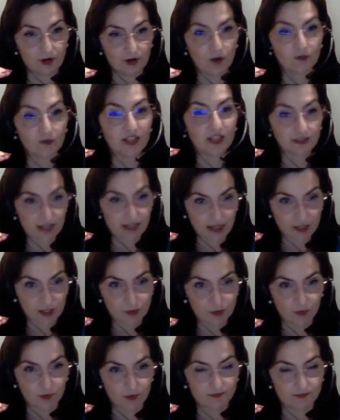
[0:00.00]
of the
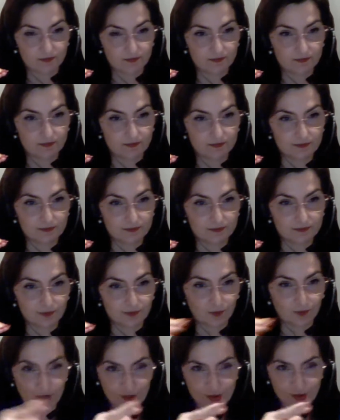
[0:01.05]
intangible.
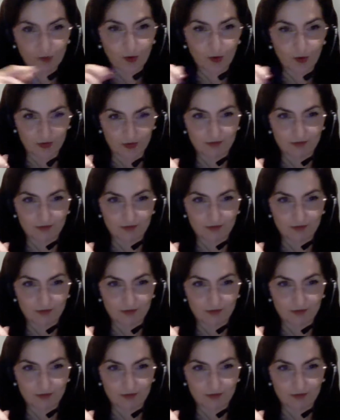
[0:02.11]
Watch both.